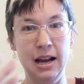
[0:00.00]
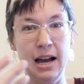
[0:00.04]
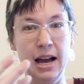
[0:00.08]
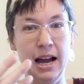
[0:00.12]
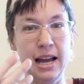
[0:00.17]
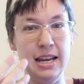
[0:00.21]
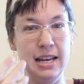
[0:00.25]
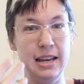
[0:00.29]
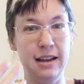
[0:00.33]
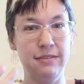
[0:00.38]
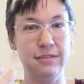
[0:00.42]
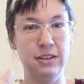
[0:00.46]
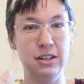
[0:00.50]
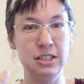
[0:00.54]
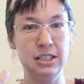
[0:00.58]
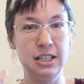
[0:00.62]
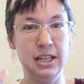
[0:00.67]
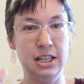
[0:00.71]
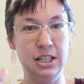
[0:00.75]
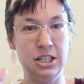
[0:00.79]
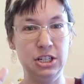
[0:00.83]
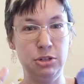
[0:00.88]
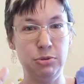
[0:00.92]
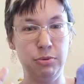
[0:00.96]
I never
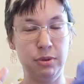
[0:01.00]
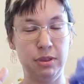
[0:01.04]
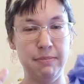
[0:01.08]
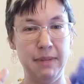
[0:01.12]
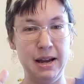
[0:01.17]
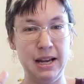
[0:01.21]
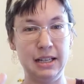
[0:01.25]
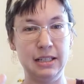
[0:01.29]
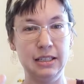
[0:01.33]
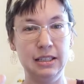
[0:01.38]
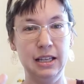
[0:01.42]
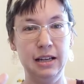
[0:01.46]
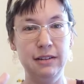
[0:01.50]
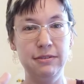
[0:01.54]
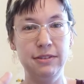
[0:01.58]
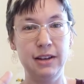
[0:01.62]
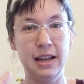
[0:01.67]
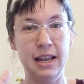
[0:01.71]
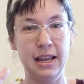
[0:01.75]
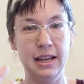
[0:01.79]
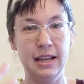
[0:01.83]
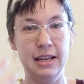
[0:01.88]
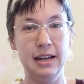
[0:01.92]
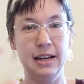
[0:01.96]
touched with my glove
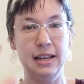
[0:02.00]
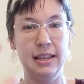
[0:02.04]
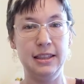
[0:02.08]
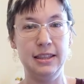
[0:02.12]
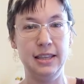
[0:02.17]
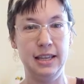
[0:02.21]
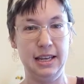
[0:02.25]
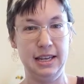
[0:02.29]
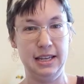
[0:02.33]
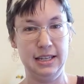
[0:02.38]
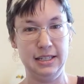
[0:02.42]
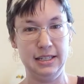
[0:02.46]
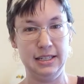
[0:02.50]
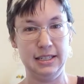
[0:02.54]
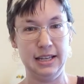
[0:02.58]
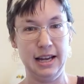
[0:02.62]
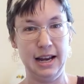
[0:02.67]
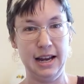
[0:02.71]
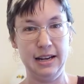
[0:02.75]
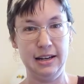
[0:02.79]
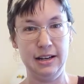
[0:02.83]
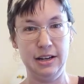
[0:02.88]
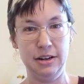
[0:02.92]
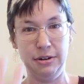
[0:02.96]
hand the
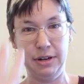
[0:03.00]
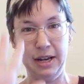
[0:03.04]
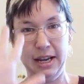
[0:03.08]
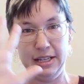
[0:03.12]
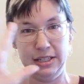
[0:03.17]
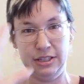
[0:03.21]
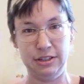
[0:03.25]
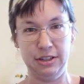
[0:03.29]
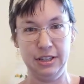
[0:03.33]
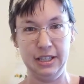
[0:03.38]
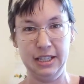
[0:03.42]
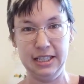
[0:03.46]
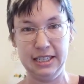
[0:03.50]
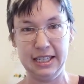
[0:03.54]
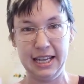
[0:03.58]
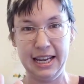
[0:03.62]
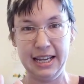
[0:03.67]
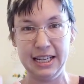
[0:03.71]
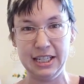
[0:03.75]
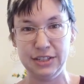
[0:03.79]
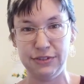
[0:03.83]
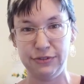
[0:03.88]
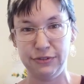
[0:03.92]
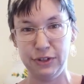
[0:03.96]
inside. Okay, so this
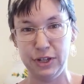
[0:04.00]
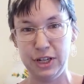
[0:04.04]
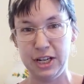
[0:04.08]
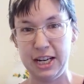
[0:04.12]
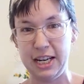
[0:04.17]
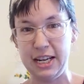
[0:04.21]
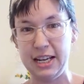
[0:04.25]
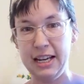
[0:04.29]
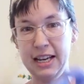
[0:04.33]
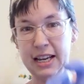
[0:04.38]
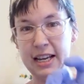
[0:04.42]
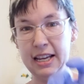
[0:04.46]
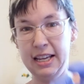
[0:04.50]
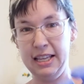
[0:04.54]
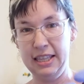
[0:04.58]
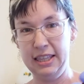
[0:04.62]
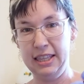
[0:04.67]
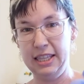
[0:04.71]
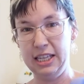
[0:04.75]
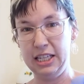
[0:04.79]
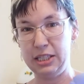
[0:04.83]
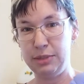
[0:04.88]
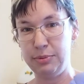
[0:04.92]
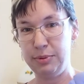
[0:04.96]
hand's free.
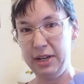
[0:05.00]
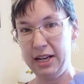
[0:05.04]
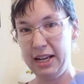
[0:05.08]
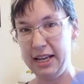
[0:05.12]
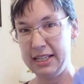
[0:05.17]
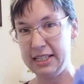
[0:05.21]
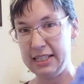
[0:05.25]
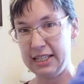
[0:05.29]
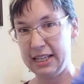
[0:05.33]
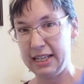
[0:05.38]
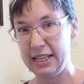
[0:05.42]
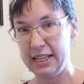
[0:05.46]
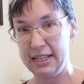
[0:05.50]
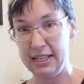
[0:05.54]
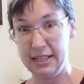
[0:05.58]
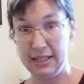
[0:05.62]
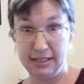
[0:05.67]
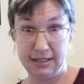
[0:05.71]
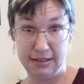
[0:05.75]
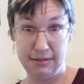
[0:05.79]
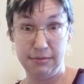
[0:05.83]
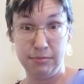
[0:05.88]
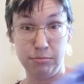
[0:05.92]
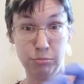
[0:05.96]
This one has
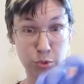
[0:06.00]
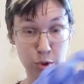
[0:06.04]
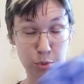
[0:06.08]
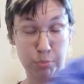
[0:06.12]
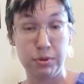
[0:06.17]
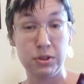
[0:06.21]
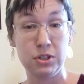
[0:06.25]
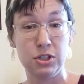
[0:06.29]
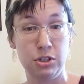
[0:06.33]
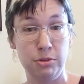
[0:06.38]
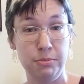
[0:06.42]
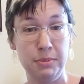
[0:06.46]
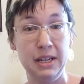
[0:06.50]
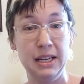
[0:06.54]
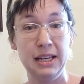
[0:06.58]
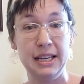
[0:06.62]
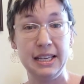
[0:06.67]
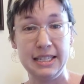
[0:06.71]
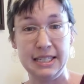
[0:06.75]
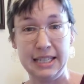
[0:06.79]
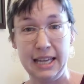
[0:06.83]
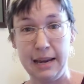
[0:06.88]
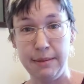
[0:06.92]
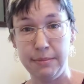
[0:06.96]
we're presuming
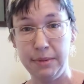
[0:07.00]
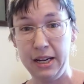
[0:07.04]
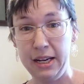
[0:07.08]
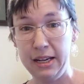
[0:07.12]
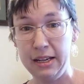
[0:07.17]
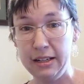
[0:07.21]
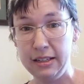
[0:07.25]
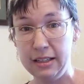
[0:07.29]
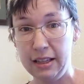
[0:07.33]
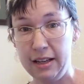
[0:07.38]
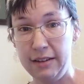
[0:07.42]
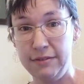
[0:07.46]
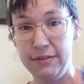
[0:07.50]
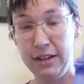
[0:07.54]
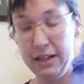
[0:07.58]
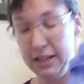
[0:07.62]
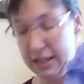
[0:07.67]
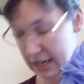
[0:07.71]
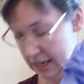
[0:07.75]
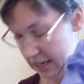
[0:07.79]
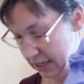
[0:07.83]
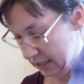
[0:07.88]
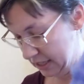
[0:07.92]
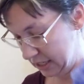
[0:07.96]
contaminated glove.
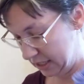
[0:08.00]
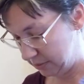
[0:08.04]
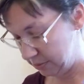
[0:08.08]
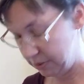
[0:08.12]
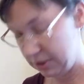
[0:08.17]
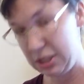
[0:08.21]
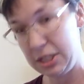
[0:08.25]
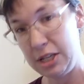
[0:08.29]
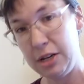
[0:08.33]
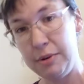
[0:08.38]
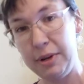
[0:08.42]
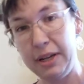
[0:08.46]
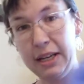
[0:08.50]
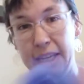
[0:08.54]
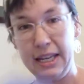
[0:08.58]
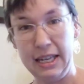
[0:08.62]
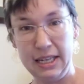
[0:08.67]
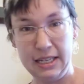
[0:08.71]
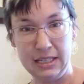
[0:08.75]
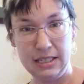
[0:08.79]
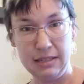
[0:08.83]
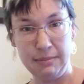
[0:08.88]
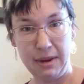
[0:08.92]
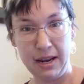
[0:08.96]
This one's going
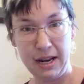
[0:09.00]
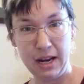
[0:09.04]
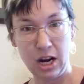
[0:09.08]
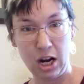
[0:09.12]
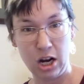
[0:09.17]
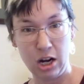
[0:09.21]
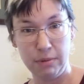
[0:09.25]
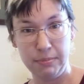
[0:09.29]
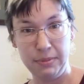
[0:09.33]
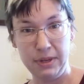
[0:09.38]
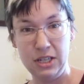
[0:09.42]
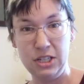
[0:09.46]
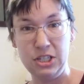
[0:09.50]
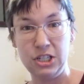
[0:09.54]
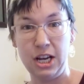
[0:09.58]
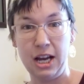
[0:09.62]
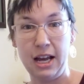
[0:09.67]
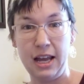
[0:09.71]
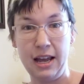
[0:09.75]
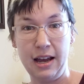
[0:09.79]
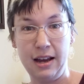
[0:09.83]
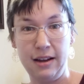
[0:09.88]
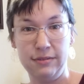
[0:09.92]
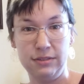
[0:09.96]
into my garbage.
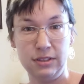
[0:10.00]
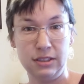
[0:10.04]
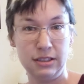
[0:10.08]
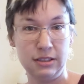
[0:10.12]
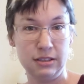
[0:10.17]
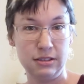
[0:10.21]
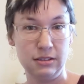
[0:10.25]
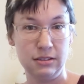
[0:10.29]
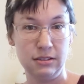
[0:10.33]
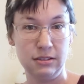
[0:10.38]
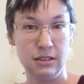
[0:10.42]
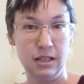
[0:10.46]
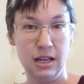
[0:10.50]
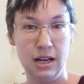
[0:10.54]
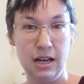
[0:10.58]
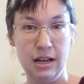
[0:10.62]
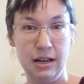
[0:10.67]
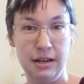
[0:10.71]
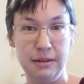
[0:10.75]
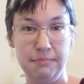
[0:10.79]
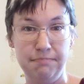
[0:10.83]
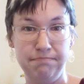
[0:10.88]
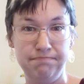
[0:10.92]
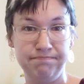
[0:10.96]
I have a little
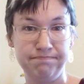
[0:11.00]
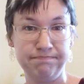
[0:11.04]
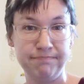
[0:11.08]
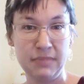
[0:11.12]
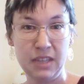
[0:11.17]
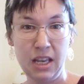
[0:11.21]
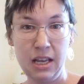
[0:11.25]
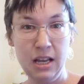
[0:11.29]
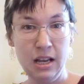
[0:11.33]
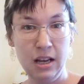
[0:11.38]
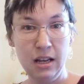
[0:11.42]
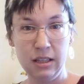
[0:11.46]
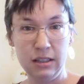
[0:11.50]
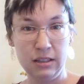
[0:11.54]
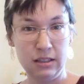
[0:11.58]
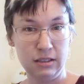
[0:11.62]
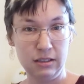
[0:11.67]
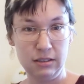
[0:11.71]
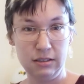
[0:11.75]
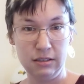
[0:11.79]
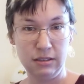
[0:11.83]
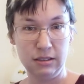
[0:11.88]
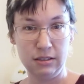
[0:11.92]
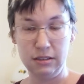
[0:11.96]

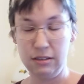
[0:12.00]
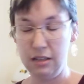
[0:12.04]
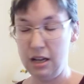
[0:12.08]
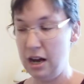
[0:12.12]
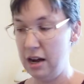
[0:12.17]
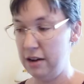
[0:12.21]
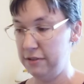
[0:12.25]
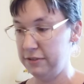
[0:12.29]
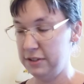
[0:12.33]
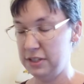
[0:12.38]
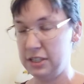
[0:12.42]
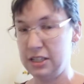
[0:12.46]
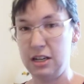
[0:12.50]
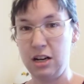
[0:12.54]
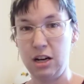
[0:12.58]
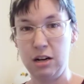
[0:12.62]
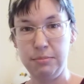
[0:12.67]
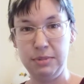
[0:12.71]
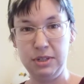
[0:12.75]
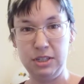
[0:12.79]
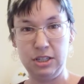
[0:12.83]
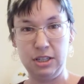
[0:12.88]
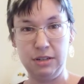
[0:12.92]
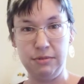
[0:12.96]
little office
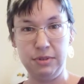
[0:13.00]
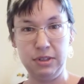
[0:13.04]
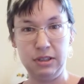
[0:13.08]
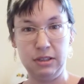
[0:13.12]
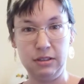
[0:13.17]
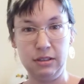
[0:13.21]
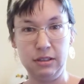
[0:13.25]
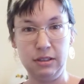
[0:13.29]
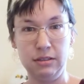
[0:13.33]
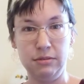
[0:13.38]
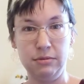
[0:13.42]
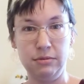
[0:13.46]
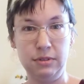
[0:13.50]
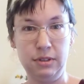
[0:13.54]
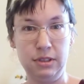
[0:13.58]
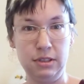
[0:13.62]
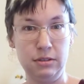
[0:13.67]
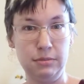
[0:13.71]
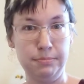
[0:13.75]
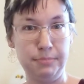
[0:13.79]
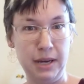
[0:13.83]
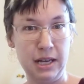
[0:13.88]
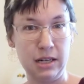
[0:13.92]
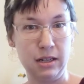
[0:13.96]
garbage that with the
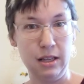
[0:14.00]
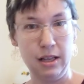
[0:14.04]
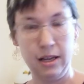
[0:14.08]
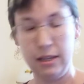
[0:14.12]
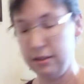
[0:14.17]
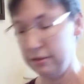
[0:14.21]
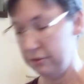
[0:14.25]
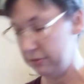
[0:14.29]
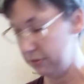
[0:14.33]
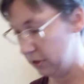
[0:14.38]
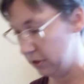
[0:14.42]
little pedal on the